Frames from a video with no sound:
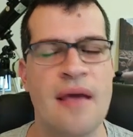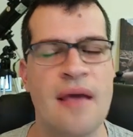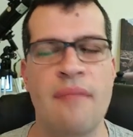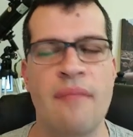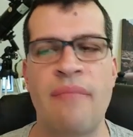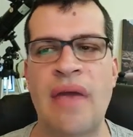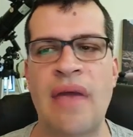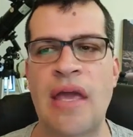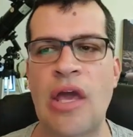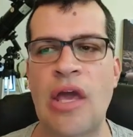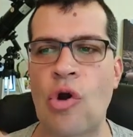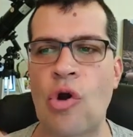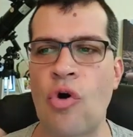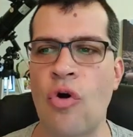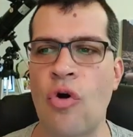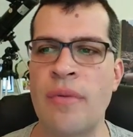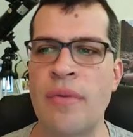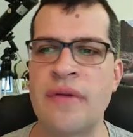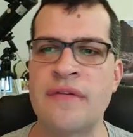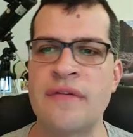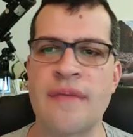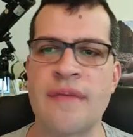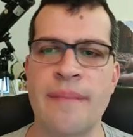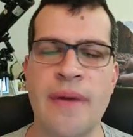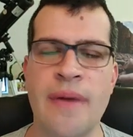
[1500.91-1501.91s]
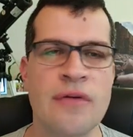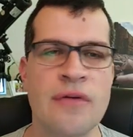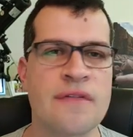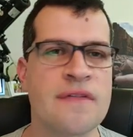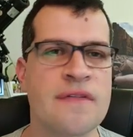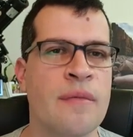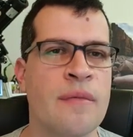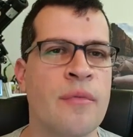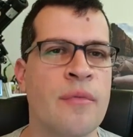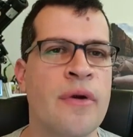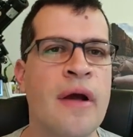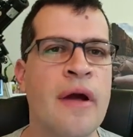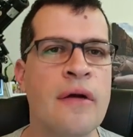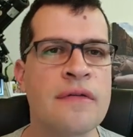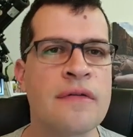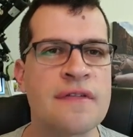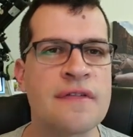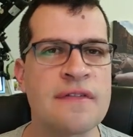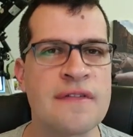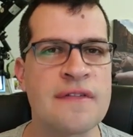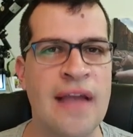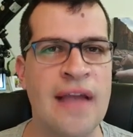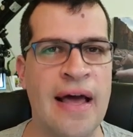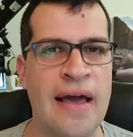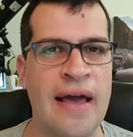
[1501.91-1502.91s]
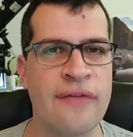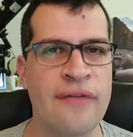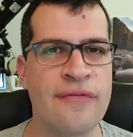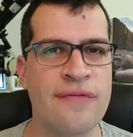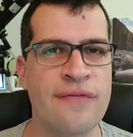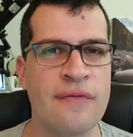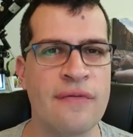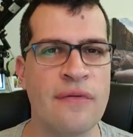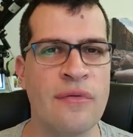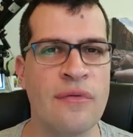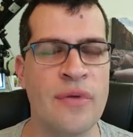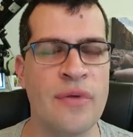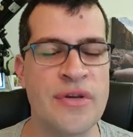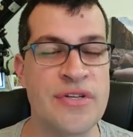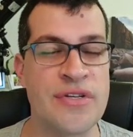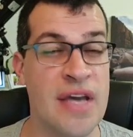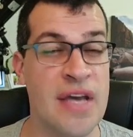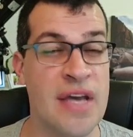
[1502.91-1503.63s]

Make comments about someone else's life, which